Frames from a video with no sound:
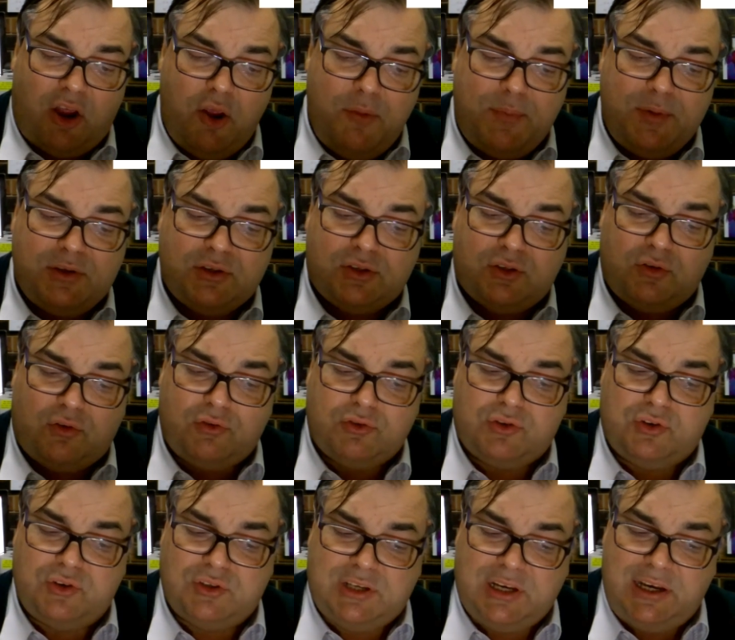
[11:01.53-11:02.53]
open
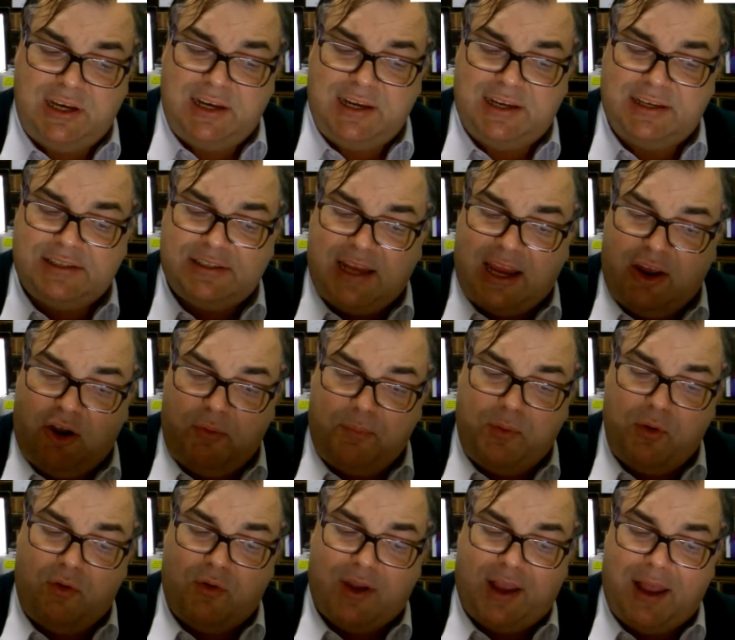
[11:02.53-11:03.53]
source utilities to help
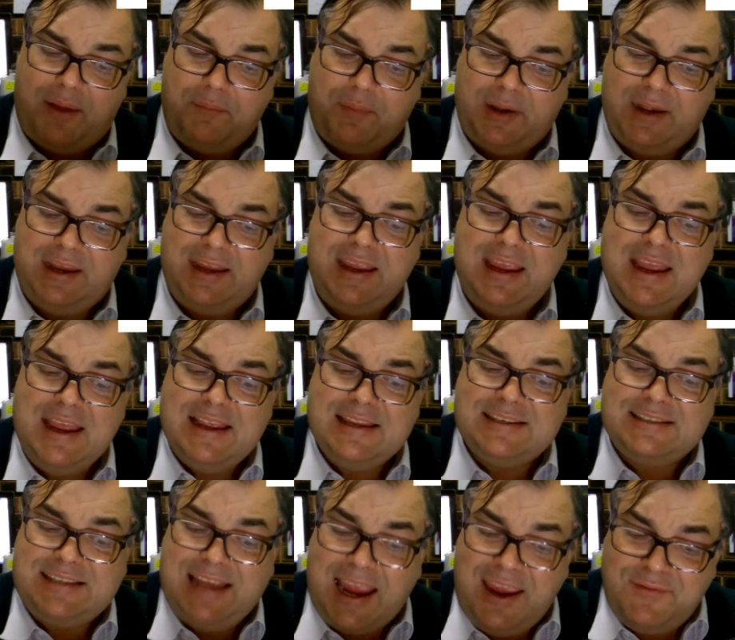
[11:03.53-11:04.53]
your company
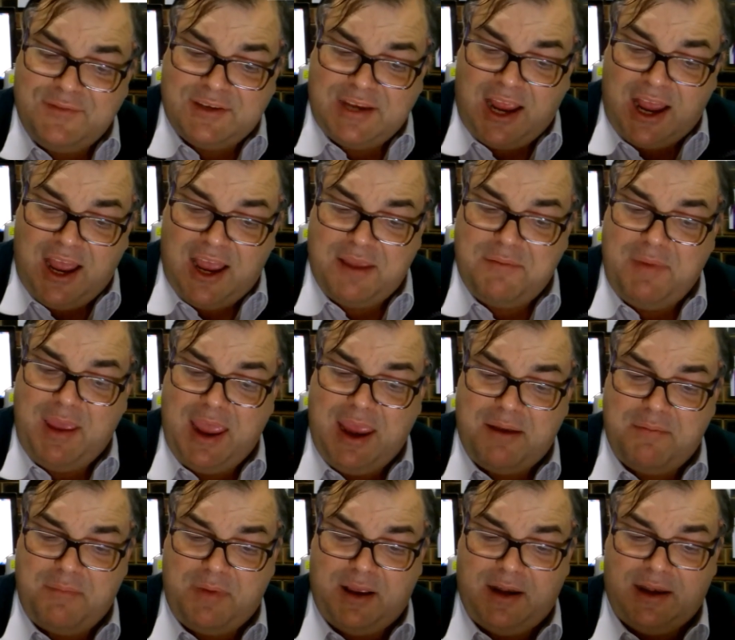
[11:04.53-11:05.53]
save time
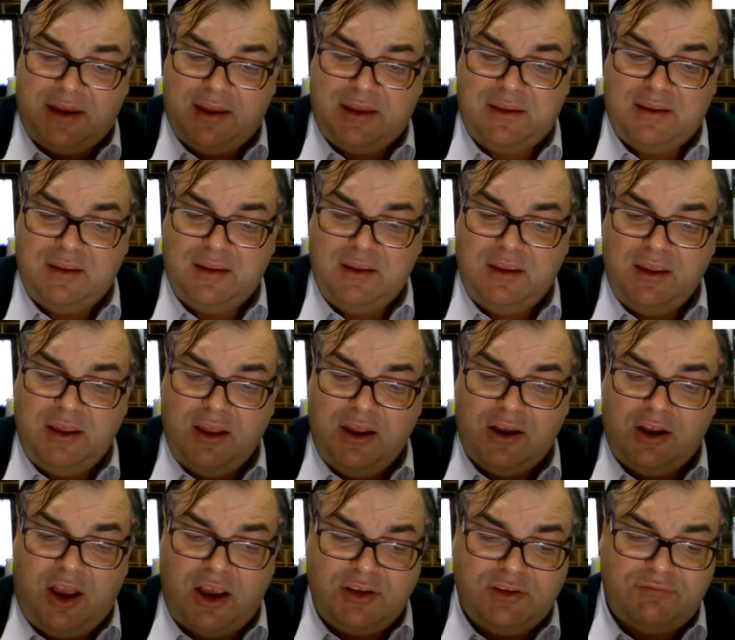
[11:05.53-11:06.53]
and money.
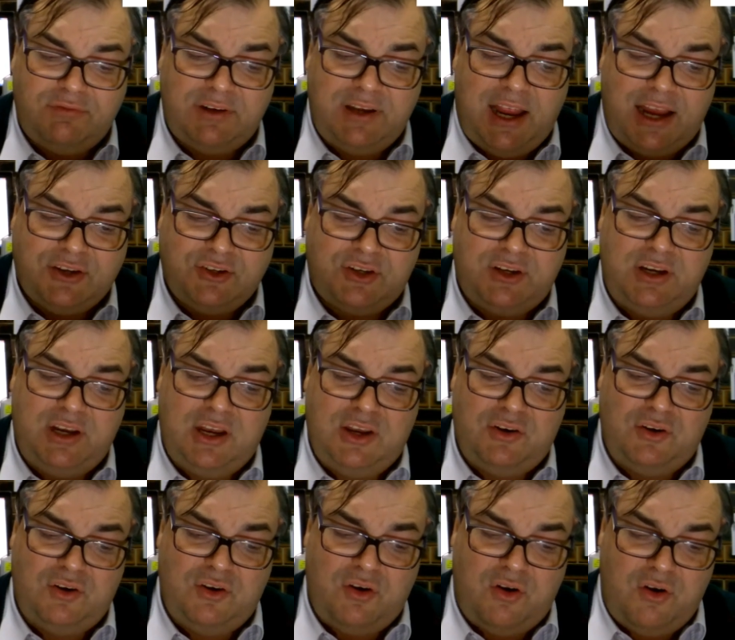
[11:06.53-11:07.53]
Cost reduction
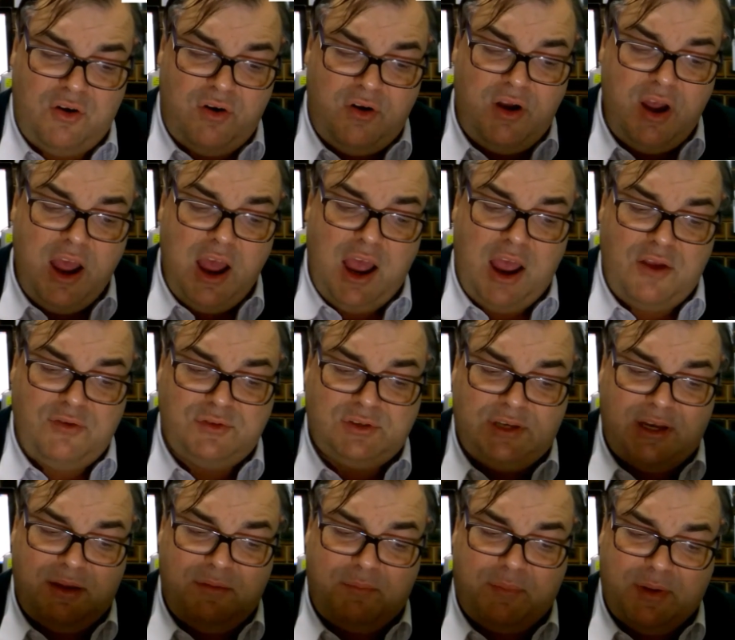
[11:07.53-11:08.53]
in your
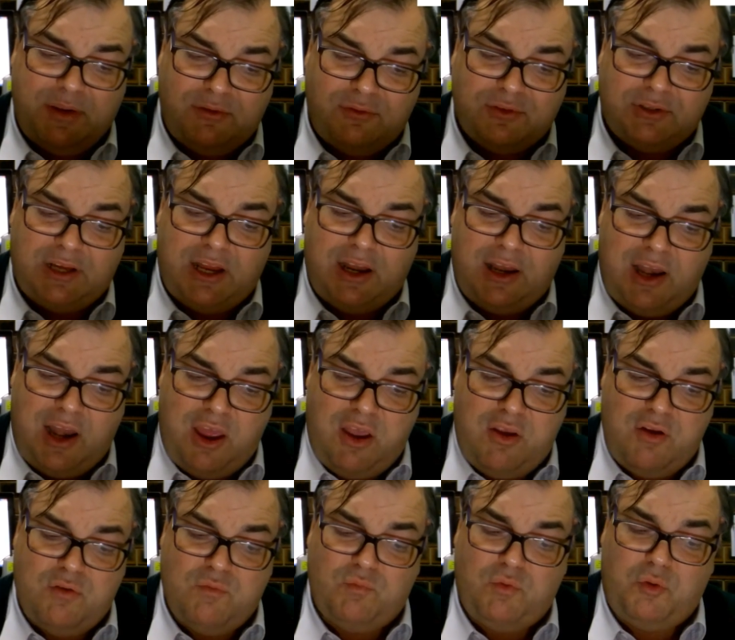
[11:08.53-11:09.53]
hosting bills
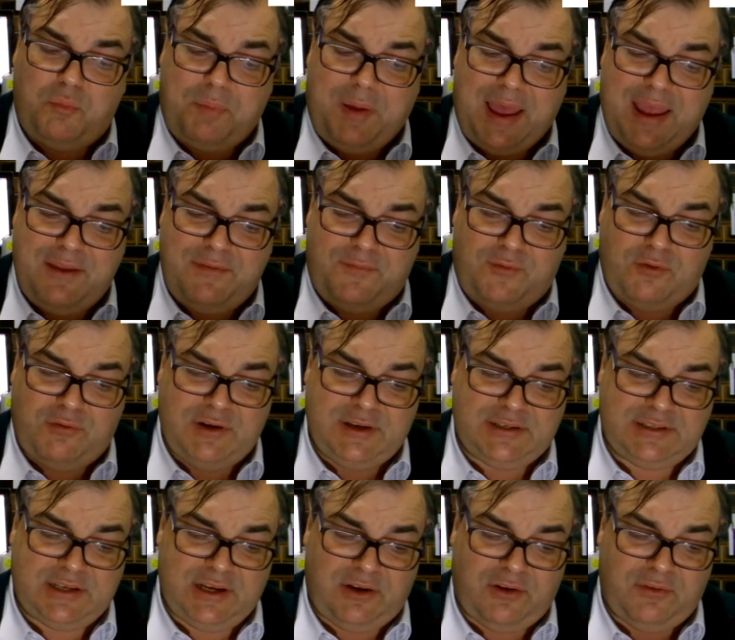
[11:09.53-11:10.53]
alone will pay for
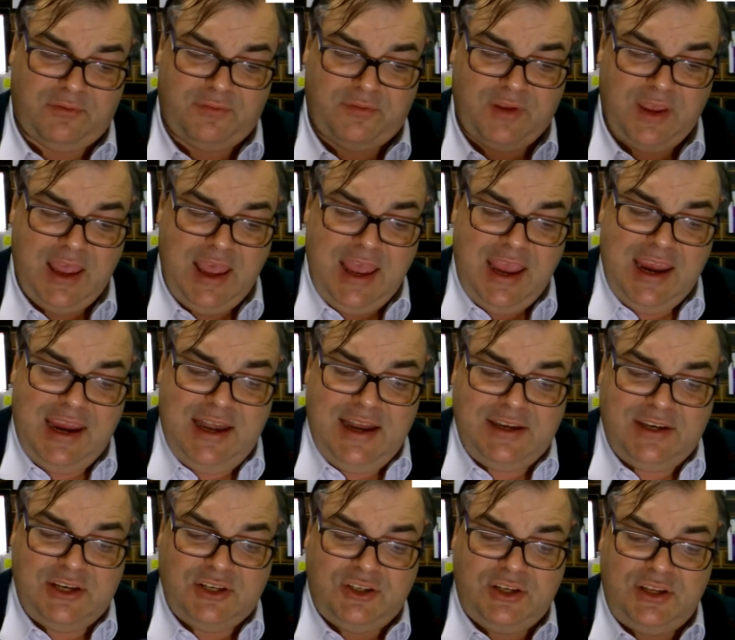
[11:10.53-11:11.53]
itself. In
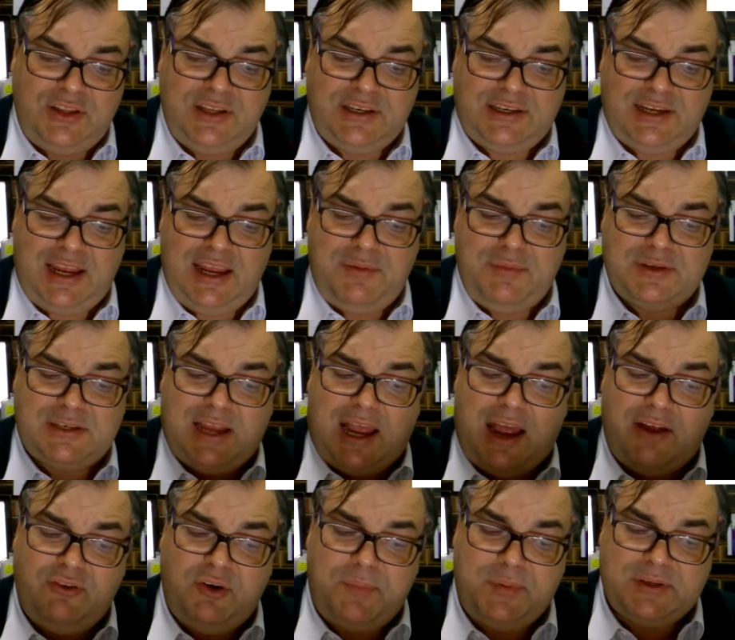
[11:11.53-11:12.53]
addition, the team is one
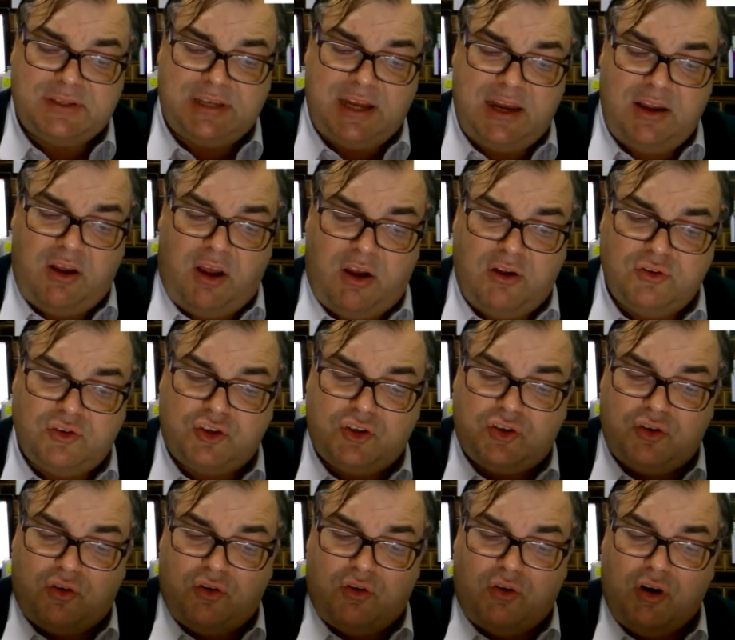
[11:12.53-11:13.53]
hundred percent
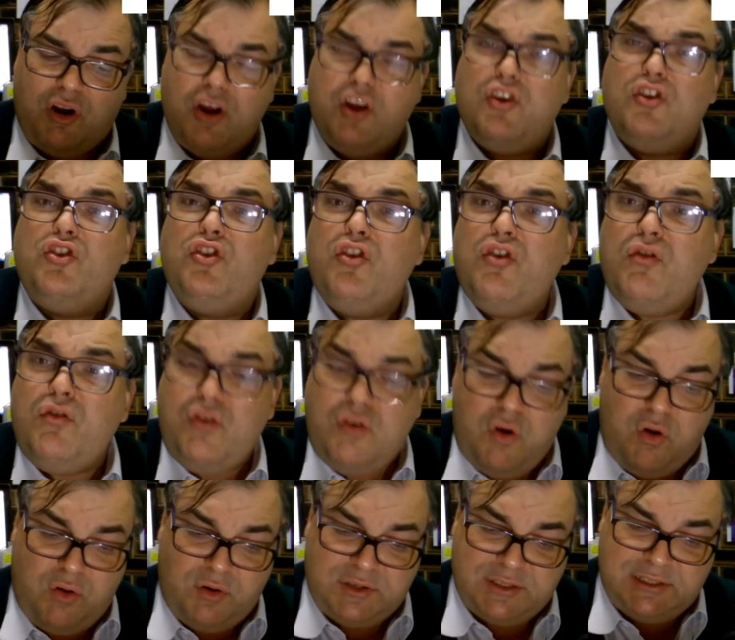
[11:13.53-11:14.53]
onshore, New
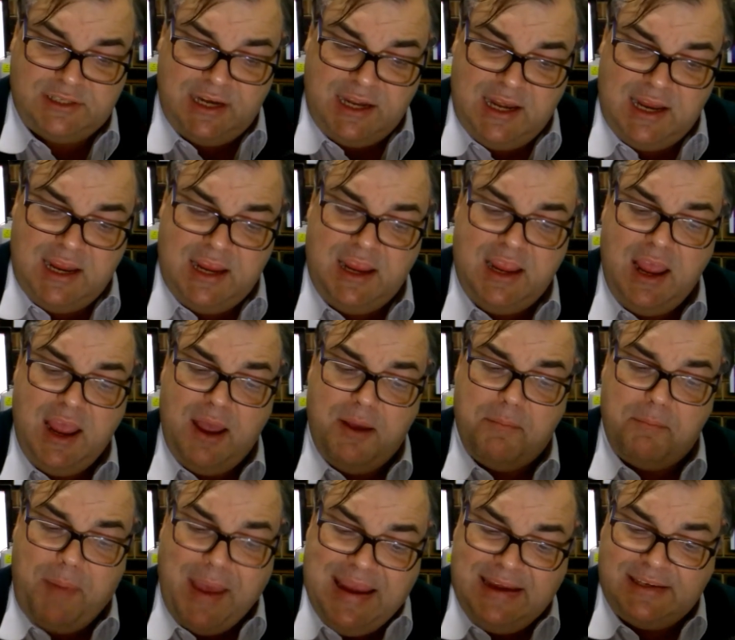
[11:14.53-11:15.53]
York
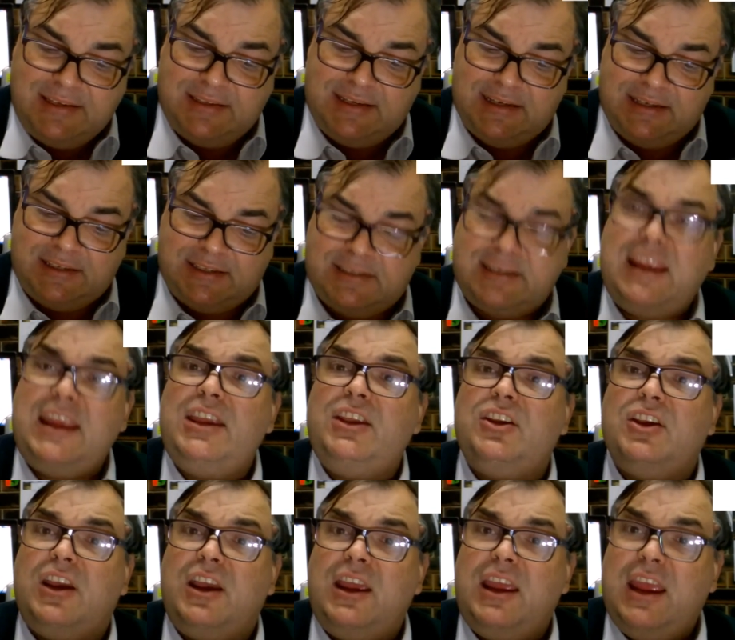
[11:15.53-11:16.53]
City-based
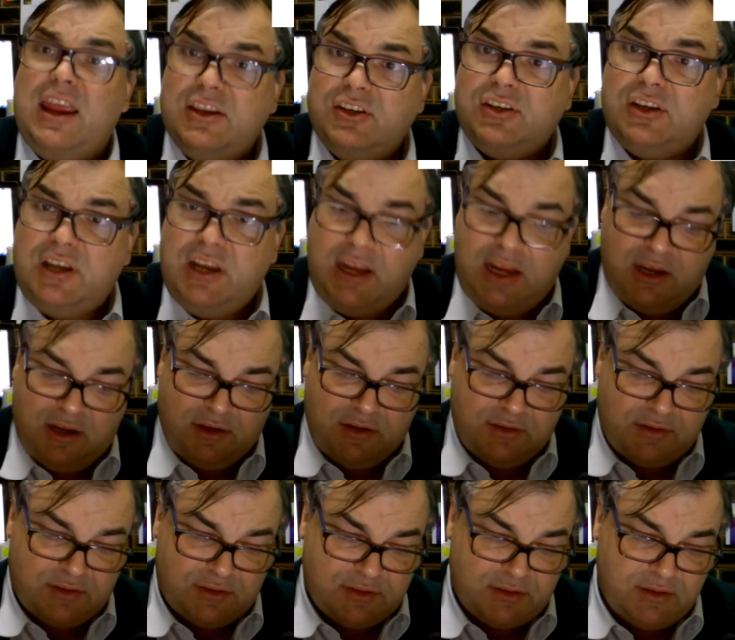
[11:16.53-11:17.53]
senior
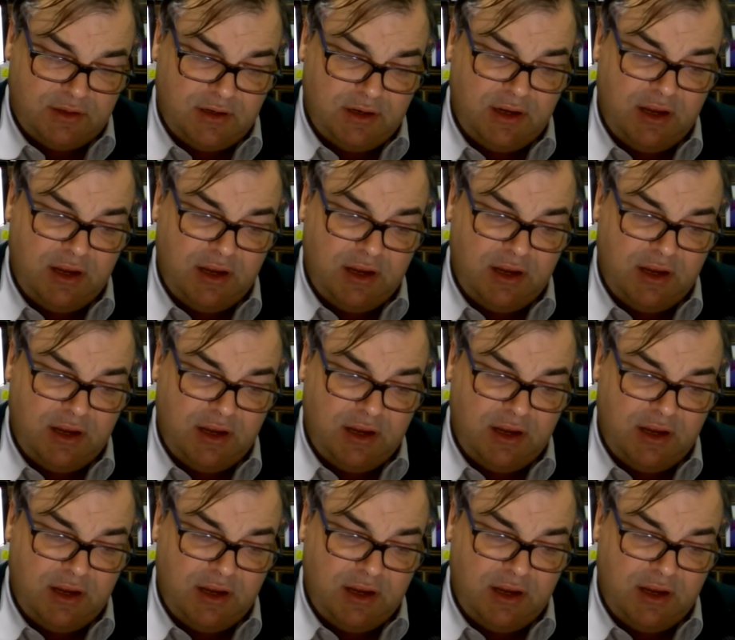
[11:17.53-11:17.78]
engineers.